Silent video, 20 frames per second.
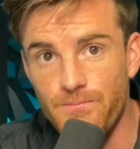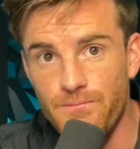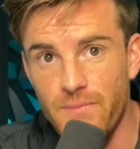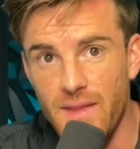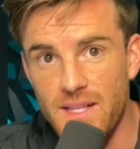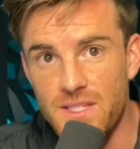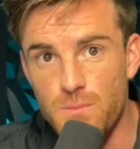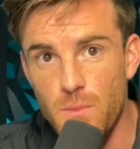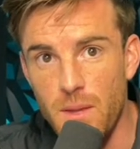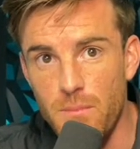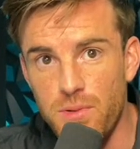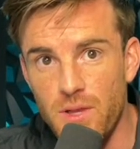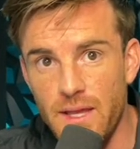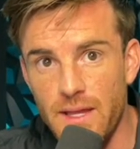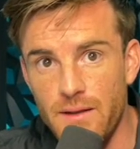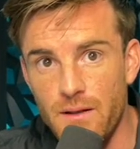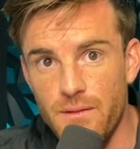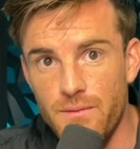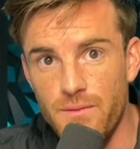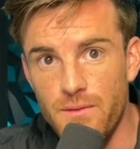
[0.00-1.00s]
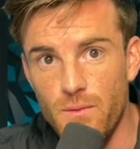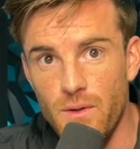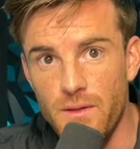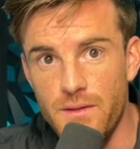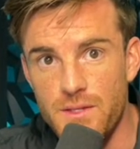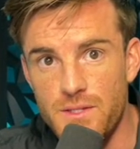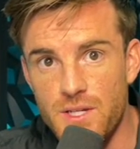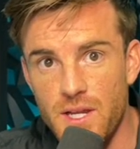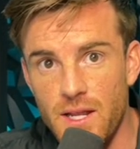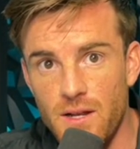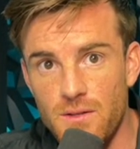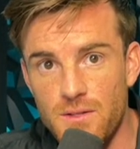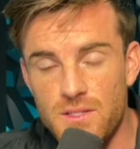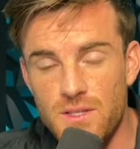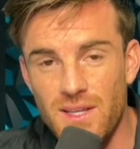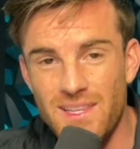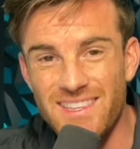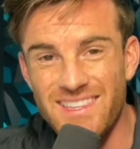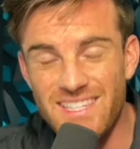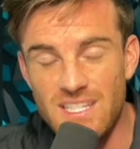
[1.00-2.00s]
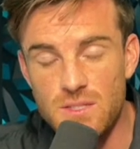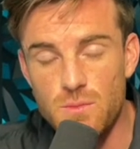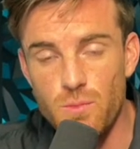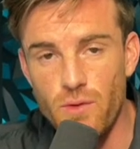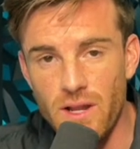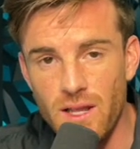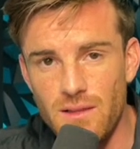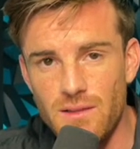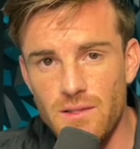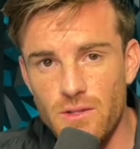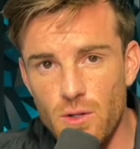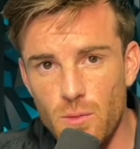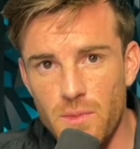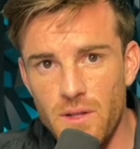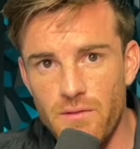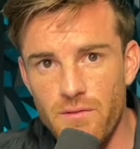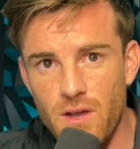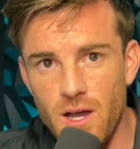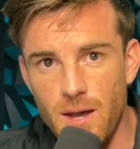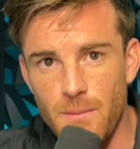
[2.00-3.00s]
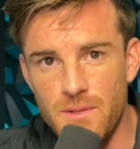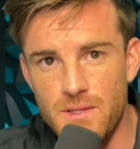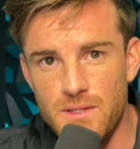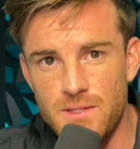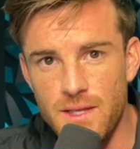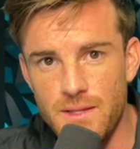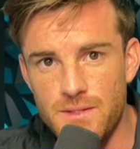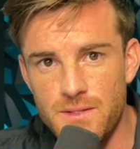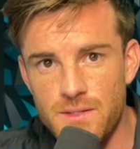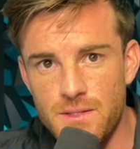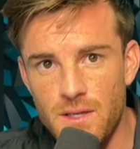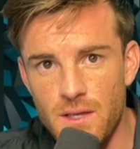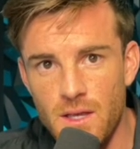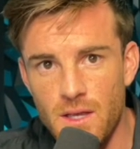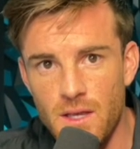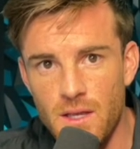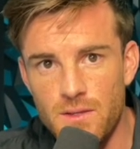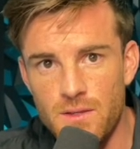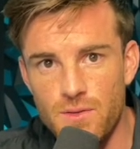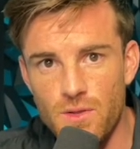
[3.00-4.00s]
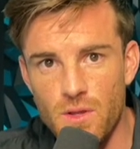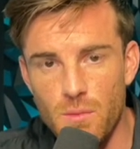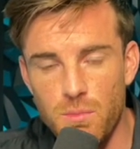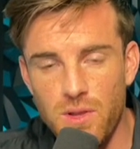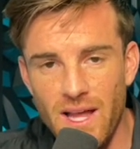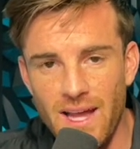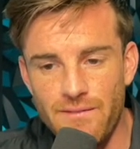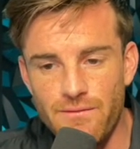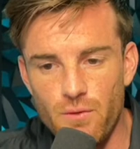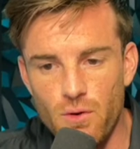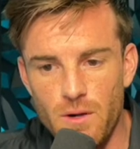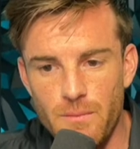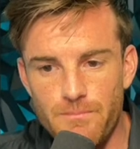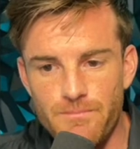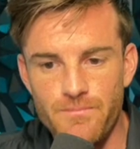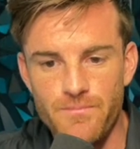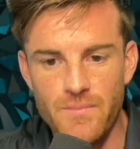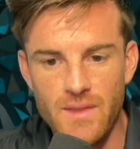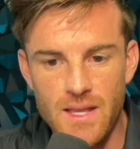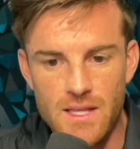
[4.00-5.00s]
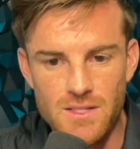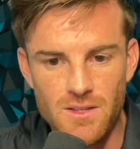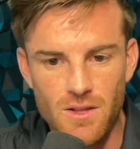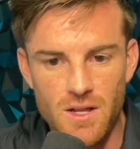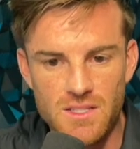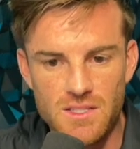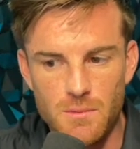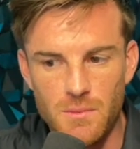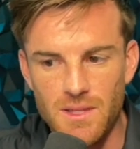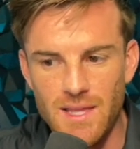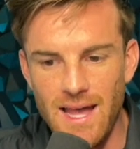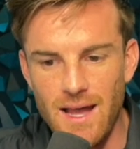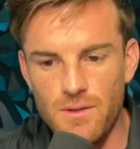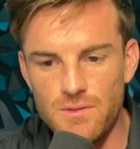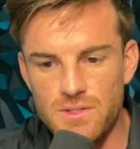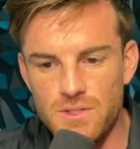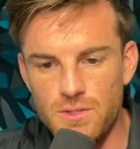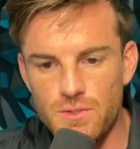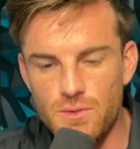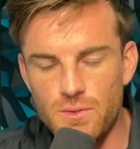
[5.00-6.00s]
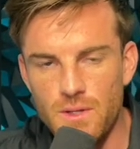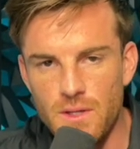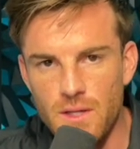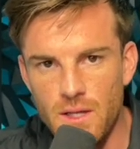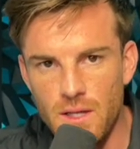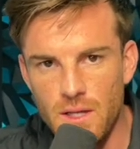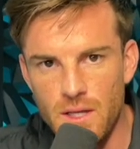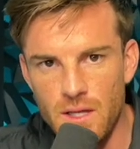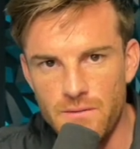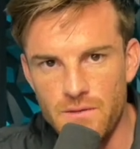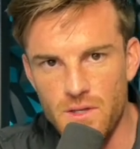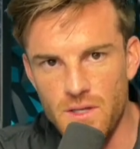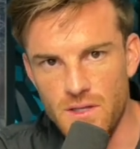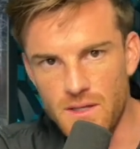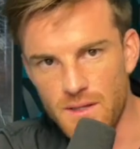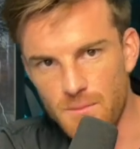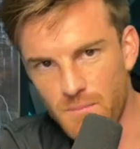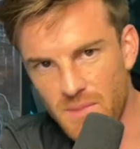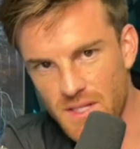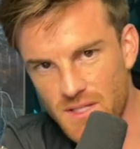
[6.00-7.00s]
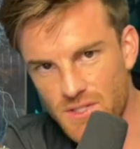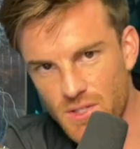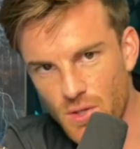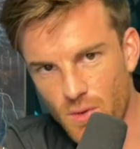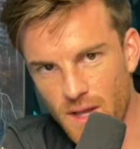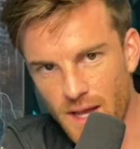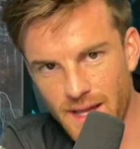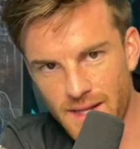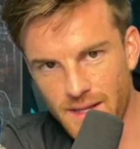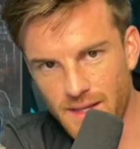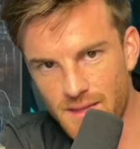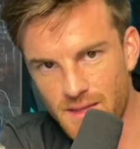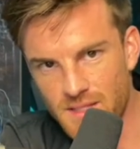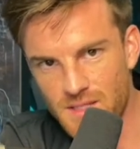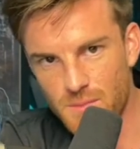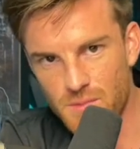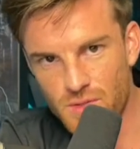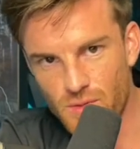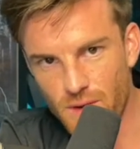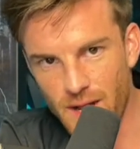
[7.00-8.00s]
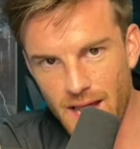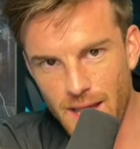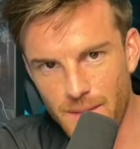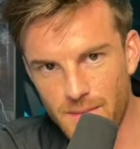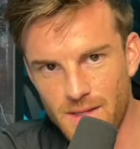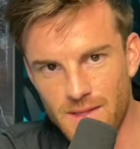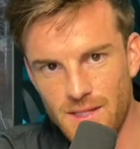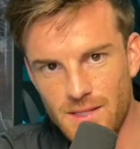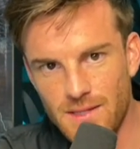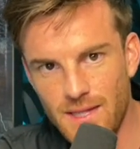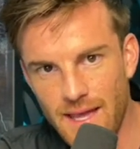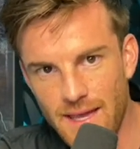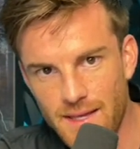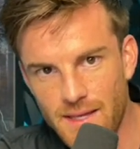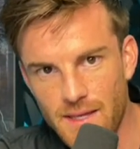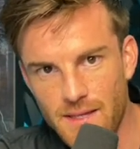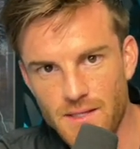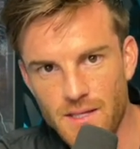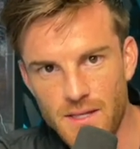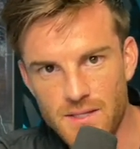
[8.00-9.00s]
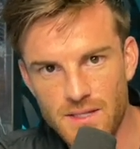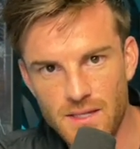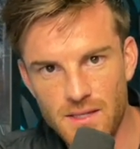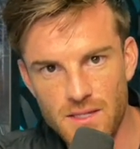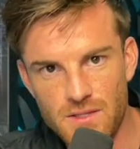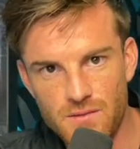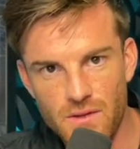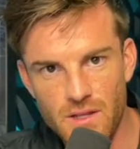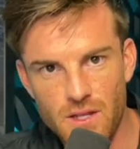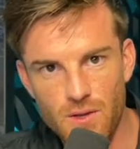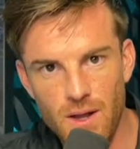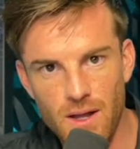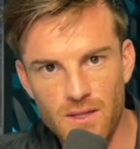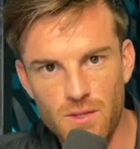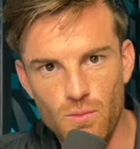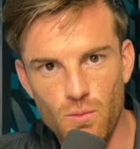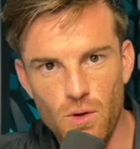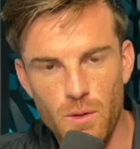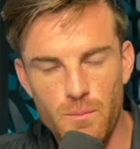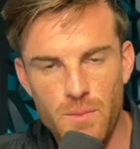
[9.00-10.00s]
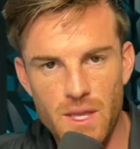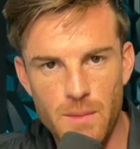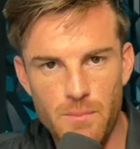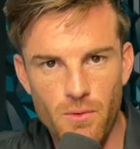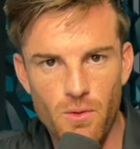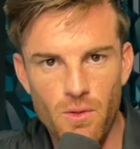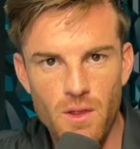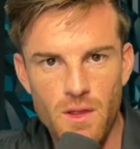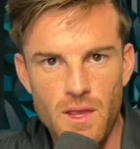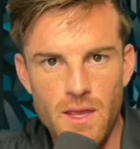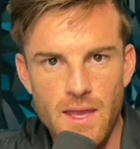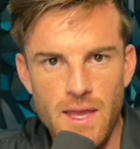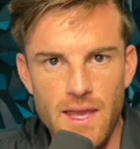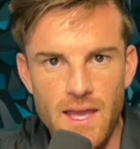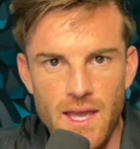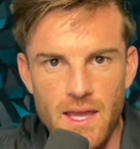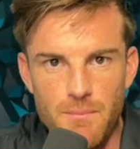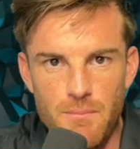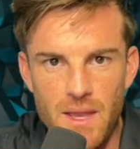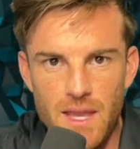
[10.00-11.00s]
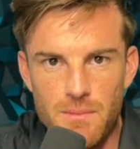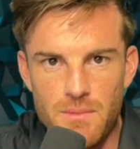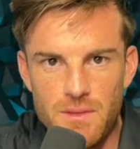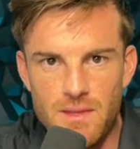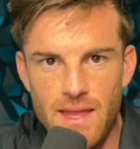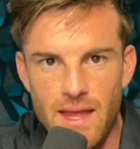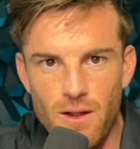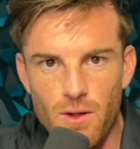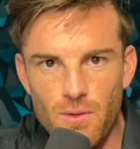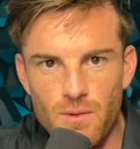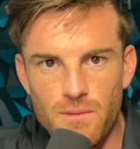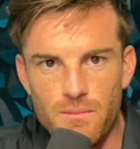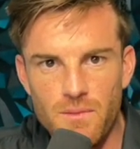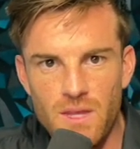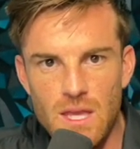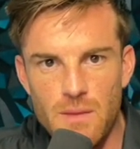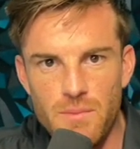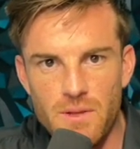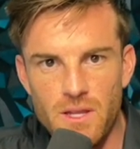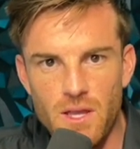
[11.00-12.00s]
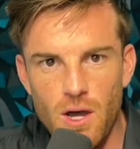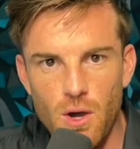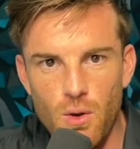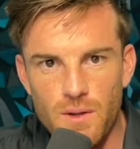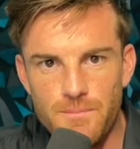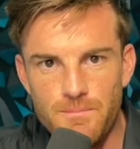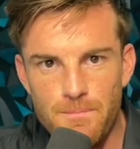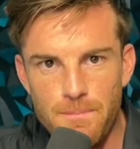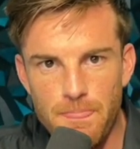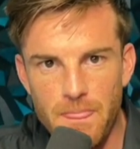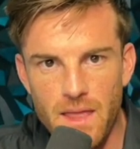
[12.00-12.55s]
That's my plan on, on this channel is to at least bring a little bit of common sense to the platform as long as I'm allowed to you can be so kind to hit the subscribe and hit the like, it does get this video out to more people, and maybe that'll keep it going.